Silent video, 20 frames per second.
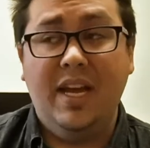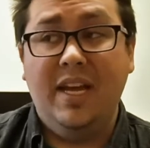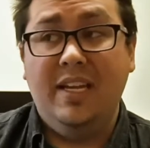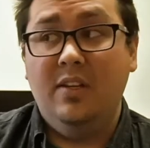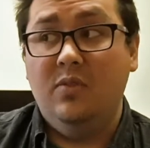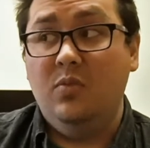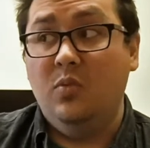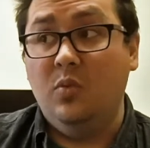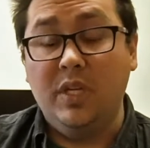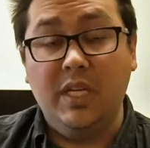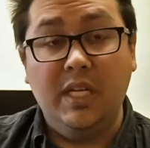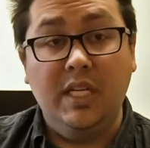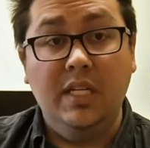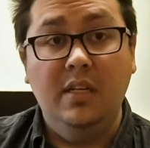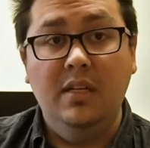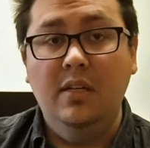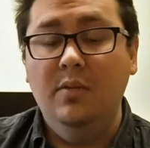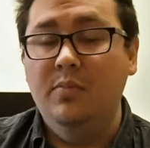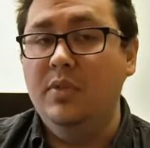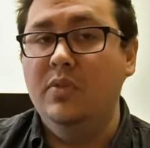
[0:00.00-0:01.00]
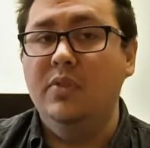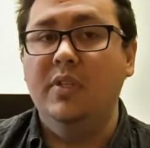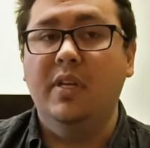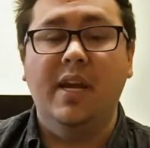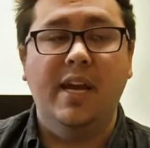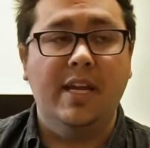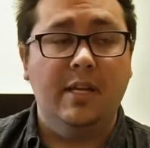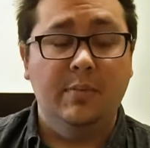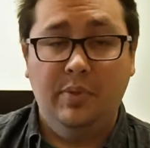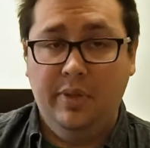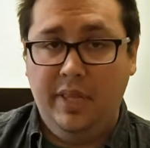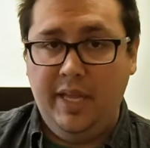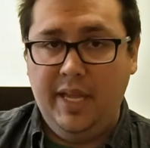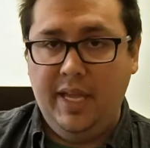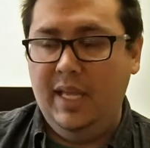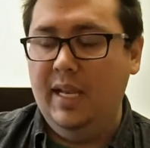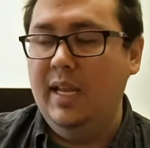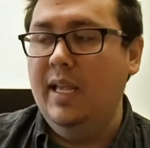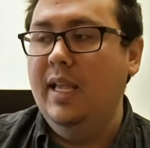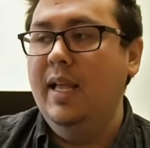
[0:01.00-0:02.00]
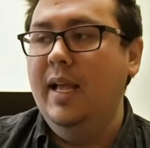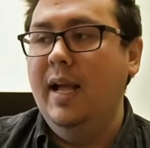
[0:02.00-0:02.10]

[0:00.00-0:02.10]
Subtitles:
I could read music, I could play it,